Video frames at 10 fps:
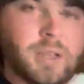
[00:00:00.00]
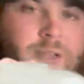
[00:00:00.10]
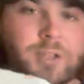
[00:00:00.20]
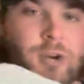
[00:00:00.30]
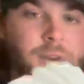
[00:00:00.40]

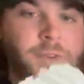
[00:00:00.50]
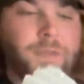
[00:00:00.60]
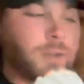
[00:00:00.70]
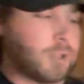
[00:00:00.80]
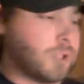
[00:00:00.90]
these coffee
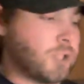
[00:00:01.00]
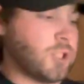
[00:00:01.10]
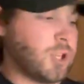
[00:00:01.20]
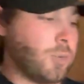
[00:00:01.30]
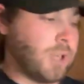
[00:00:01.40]
filters
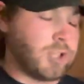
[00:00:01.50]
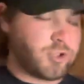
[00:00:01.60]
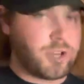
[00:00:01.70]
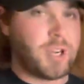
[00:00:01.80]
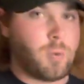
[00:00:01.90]
so we can
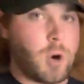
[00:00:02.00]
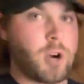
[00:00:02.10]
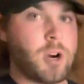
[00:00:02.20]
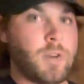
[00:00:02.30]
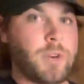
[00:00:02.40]
strain the
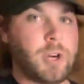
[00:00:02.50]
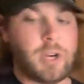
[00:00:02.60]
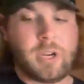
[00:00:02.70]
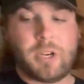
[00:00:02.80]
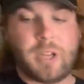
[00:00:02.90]
water out of here
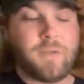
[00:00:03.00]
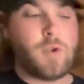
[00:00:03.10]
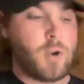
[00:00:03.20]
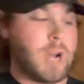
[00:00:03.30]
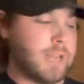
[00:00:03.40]
and give
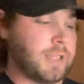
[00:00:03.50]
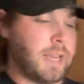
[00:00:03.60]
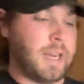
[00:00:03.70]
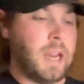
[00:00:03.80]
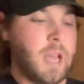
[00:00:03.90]
you guys,
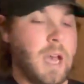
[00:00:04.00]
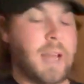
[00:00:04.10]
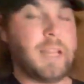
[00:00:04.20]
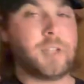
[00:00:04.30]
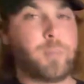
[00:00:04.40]
like, I
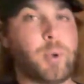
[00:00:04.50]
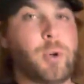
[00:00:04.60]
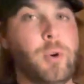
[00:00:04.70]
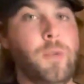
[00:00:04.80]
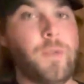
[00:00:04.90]
guess,
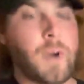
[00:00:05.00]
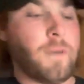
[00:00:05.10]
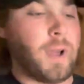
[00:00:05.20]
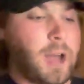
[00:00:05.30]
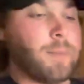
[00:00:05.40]
proof
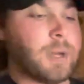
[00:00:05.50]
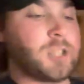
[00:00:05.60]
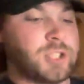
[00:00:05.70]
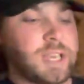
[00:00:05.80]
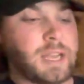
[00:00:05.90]
of how much
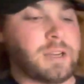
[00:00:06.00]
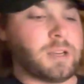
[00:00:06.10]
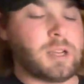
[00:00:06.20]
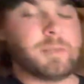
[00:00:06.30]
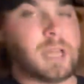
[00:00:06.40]
sand
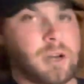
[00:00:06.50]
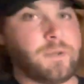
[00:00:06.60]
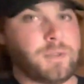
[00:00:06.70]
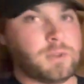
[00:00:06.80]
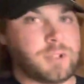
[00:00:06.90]
comes out
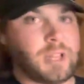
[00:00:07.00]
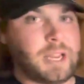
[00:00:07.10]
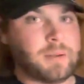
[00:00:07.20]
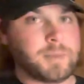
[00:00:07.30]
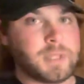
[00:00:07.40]
of those
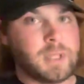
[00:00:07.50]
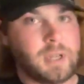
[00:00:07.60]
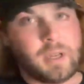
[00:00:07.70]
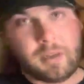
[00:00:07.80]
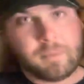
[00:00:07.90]
clams
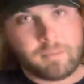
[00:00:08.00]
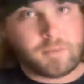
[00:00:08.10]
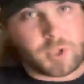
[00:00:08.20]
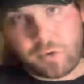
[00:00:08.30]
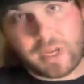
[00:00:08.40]

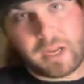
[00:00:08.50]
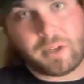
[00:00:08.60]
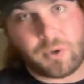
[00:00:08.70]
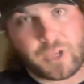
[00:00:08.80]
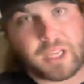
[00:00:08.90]
so that
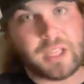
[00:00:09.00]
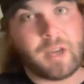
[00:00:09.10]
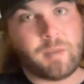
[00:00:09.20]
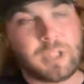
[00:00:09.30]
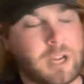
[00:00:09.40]
you can eat
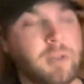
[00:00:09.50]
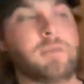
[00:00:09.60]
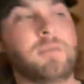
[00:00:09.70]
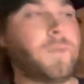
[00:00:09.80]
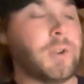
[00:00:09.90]
them without
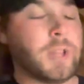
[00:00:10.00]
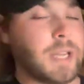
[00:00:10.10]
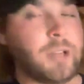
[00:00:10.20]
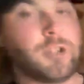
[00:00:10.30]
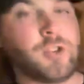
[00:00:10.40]
feel
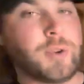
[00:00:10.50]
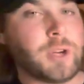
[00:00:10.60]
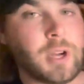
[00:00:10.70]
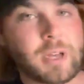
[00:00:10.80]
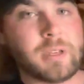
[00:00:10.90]
like you're chewing
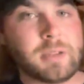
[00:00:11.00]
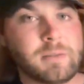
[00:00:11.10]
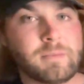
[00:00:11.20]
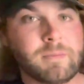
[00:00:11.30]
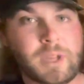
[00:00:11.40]
on
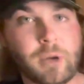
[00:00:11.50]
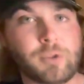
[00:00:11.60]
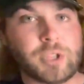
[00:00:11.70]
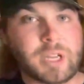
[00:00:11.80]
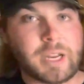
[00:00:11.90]
the
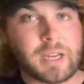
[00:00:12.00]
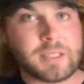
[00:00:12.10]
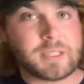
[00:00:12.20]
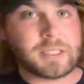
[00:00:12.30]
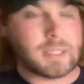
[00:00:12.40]
ocean, I guess.